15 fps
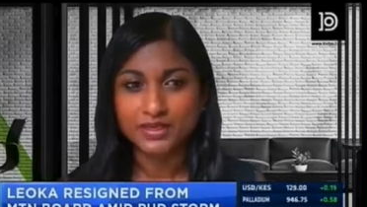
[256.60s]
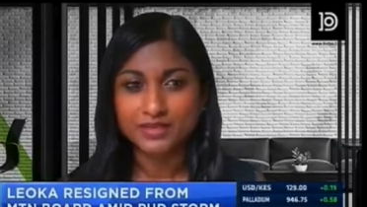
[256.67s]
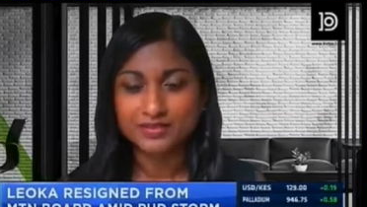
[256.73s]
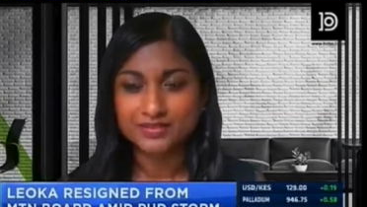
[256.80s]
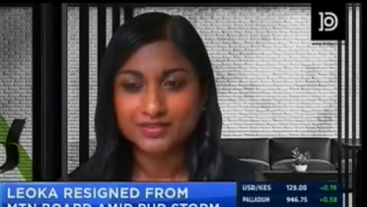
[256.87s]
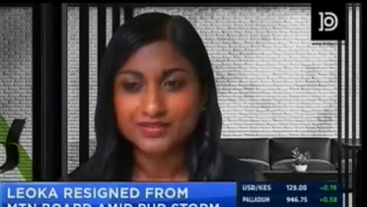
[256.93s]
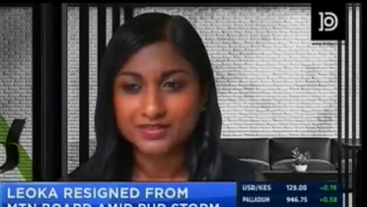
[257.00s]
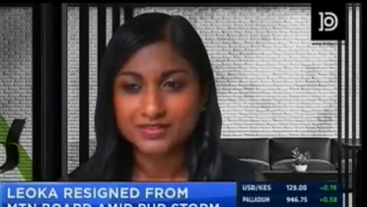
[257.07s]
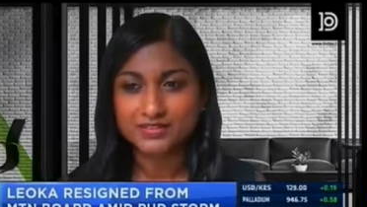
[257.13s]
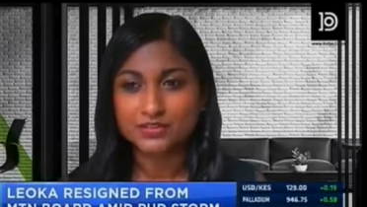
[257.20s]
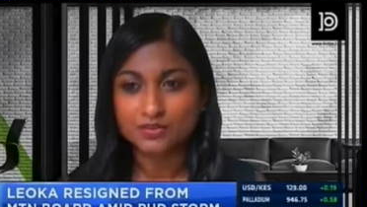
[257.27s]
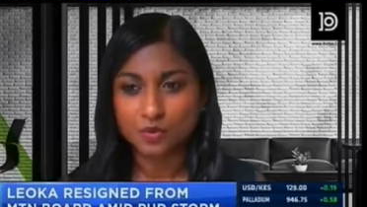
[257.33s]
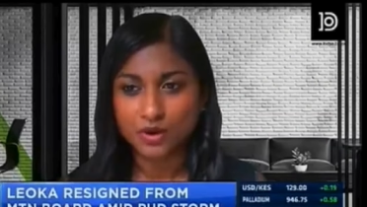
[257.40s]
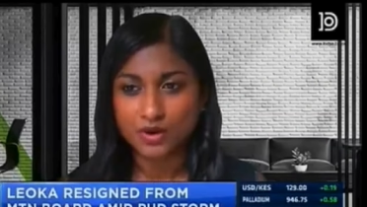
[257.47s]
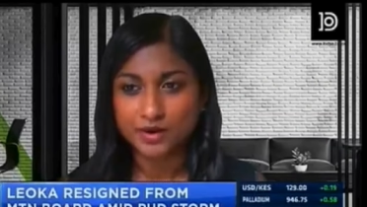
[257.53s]
in the
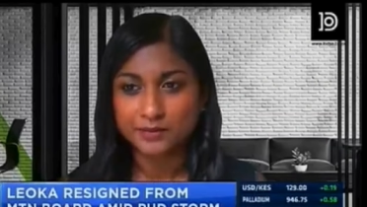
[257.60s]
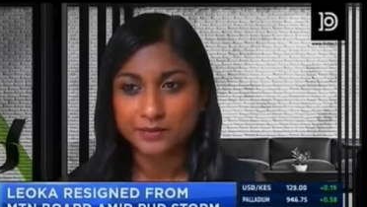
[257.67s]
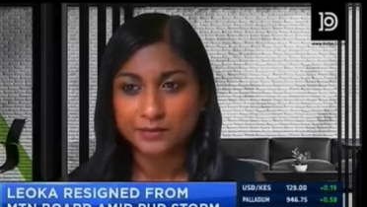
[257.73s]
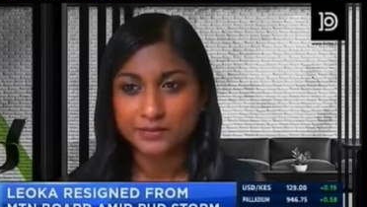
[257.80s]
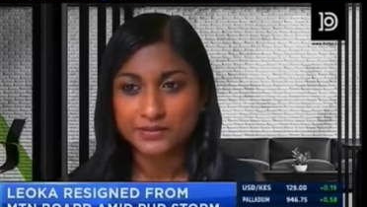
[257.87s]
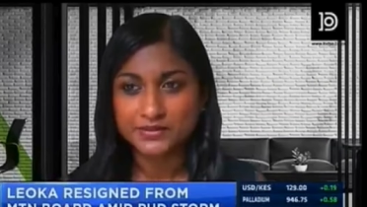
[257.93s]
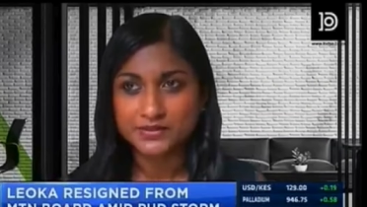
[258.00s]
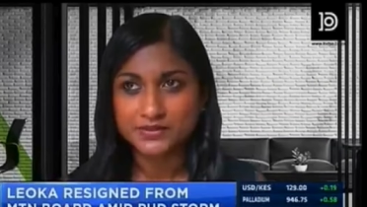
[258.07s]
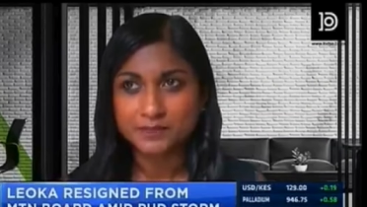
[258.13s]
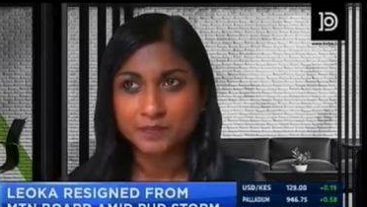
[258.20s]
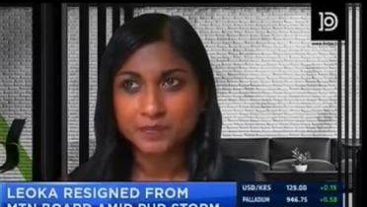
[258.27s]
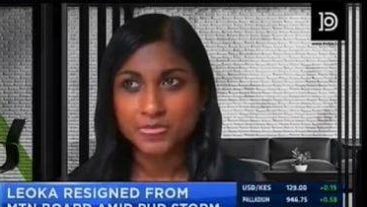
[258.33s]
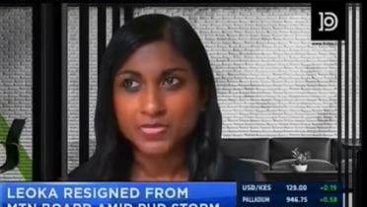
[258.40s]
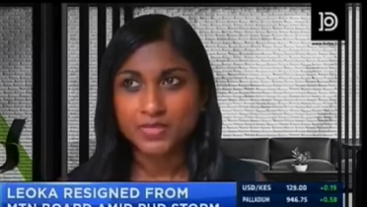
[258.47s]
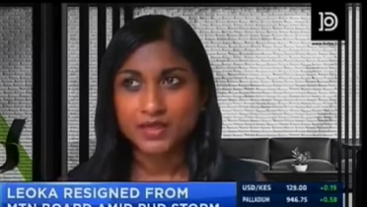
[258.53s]
listings requirements.
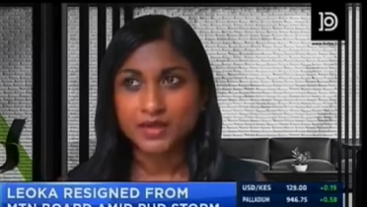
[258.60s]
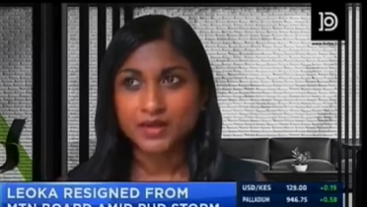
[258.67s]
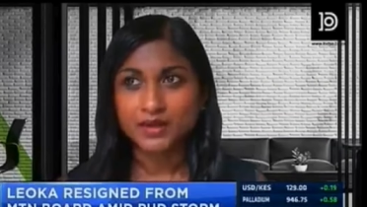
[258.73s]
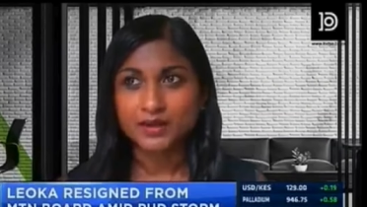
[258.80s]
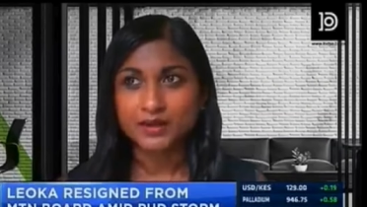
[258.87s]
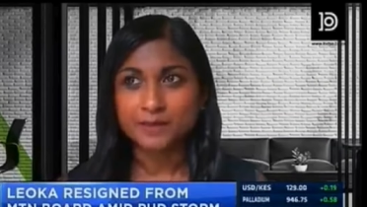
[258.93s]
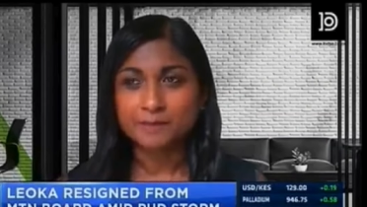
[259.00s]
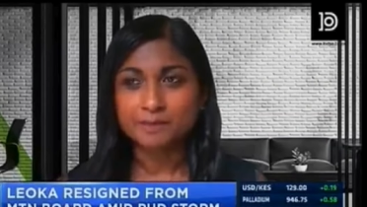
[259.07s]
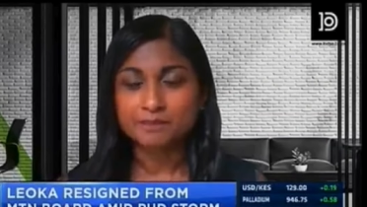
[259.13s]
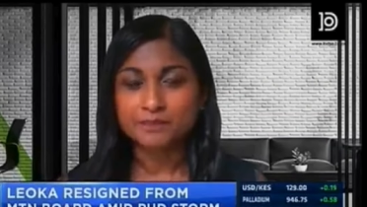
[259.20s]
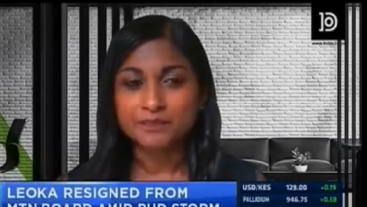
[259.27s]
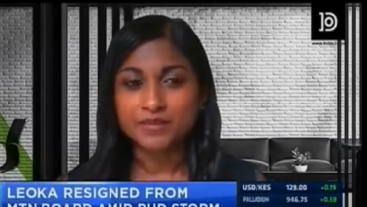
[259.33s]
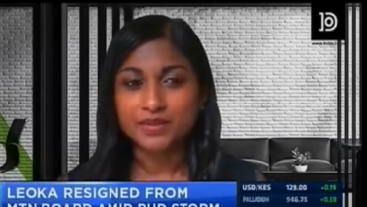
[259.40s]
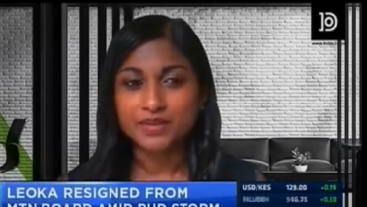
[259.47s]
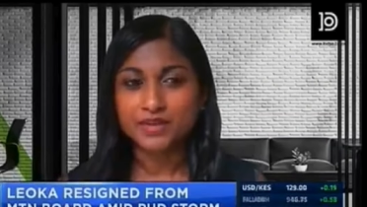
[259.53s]
Um,
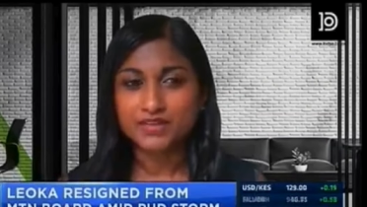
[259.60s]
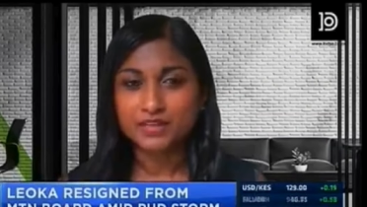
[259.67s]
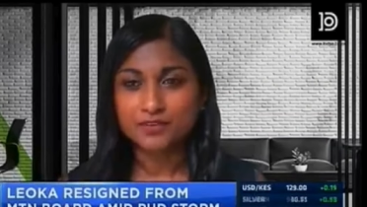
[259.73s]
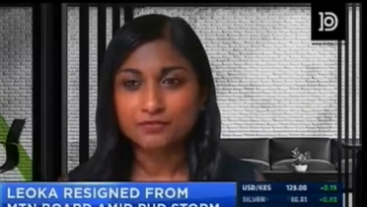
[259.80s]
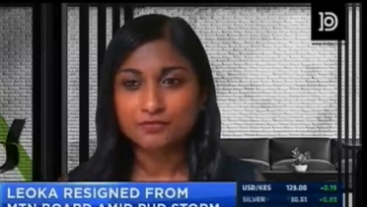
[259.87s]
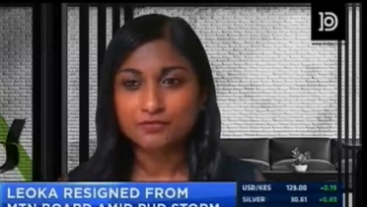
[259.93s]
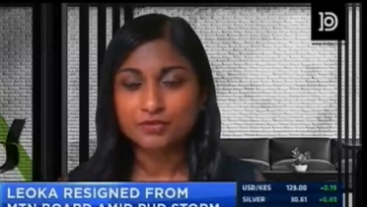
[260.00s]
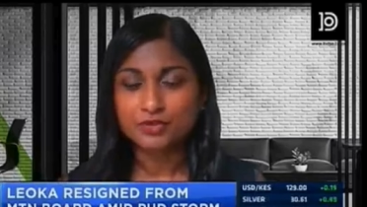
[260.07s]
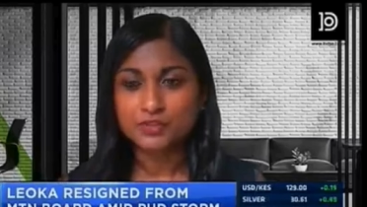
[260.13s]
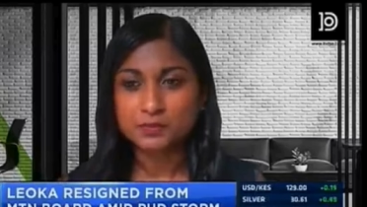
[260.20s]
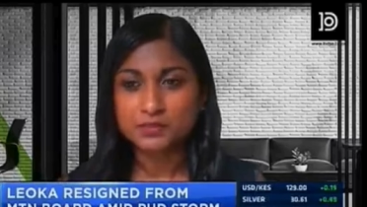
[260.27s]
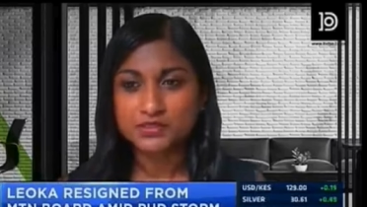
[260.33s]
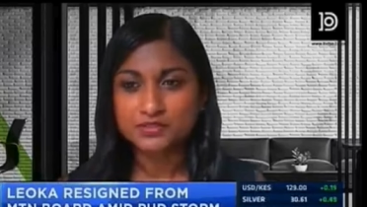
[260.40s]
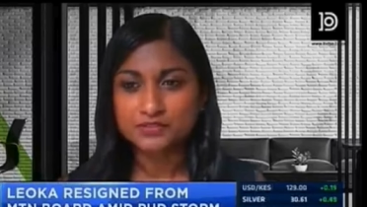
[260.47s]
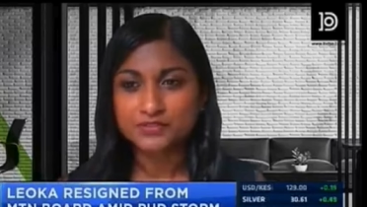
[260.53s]
and King 4 is
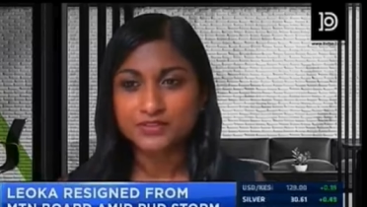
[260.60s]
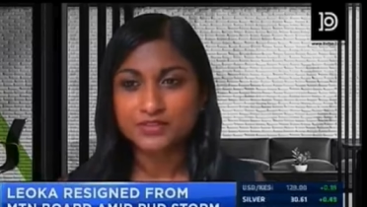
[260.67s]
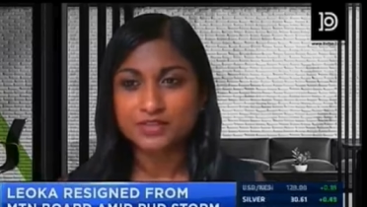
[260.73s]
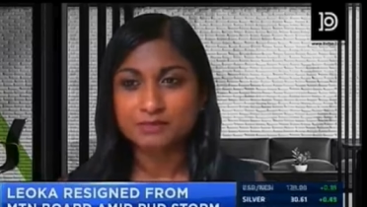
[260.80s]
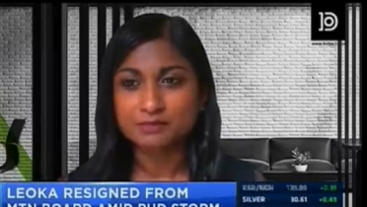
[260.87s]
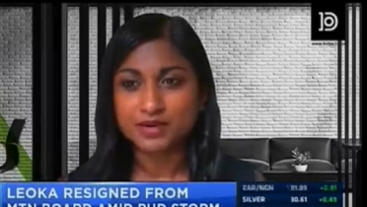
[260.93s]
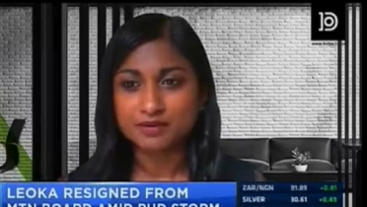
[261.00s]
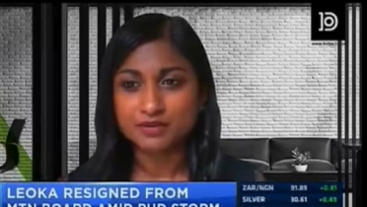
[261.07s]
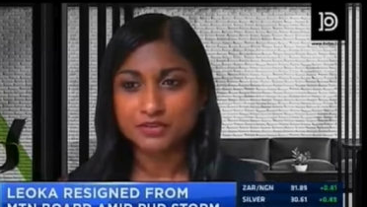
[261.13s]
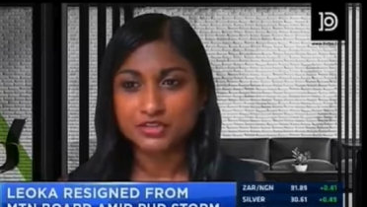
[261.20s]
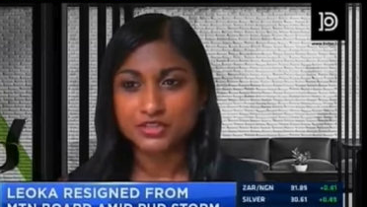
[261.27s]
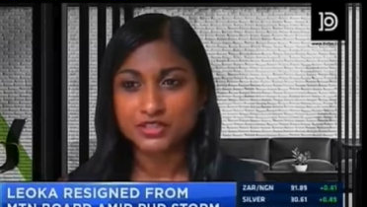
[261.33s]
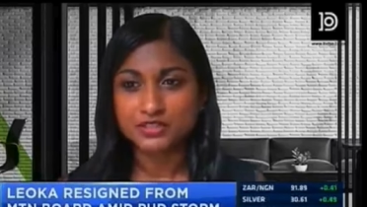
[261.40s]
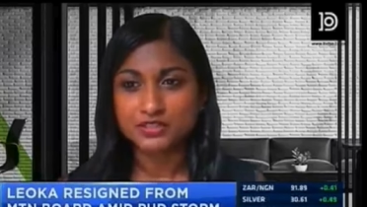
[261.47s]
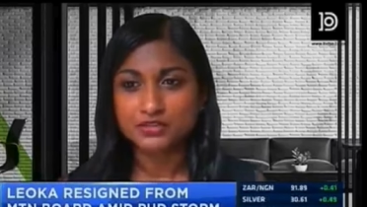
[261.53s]
specific that a background
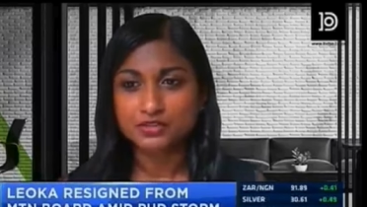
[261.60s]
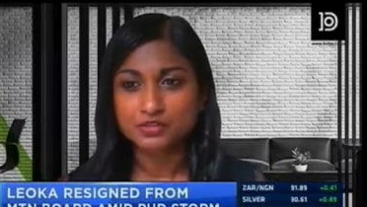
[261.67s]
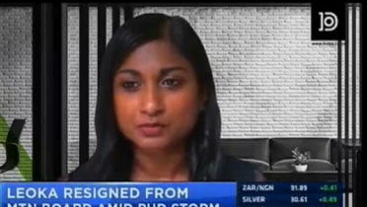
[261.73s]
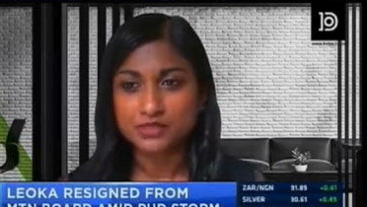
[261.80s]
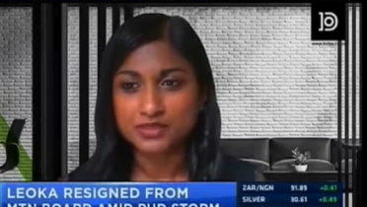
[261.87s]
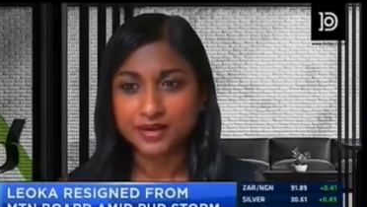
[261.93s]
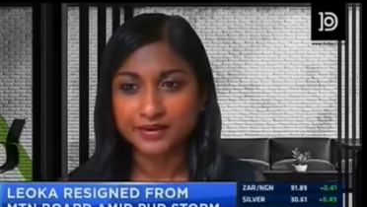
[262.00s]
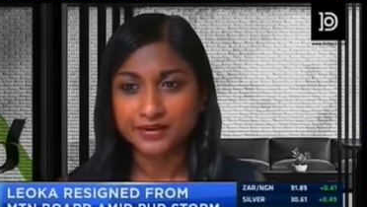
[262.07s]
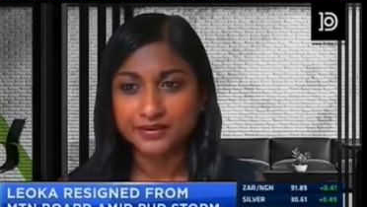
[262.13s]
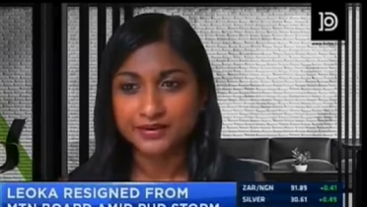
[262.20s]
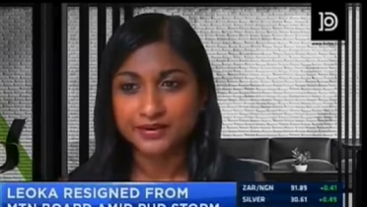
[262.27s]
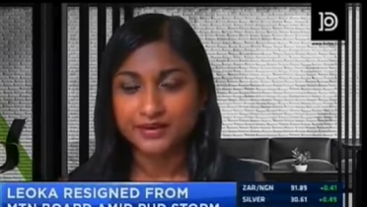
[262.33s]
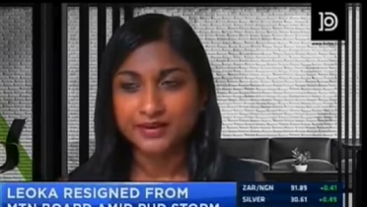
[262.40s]
check needs to be done.